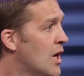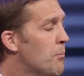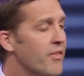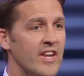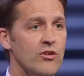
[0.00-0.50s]

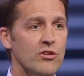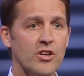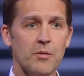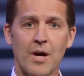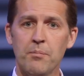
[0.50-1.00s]
But then you
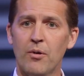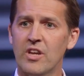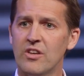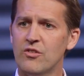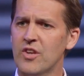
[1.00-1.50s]
look at my
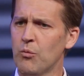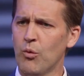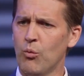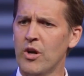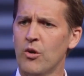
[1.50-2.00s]
party and you say,
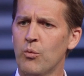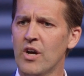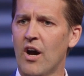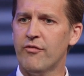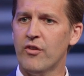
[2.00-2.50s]
well, what are
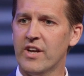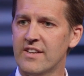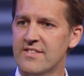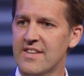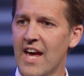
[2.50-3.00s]
we
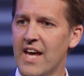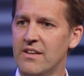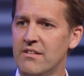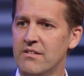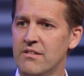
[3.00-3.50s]
offering
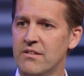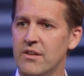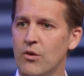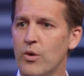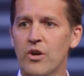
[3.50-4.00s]
instead?
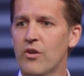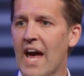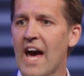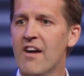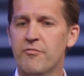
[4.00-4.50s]
We don't
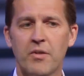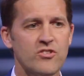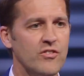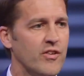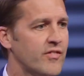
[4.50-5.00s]
have
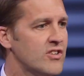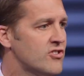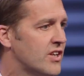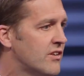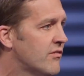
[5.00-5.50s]
much of a
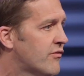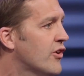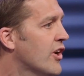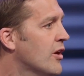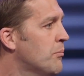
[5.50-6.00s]
vision
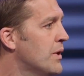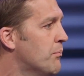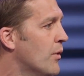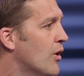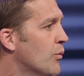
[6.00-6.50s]
for young
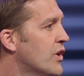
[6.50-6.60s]
people.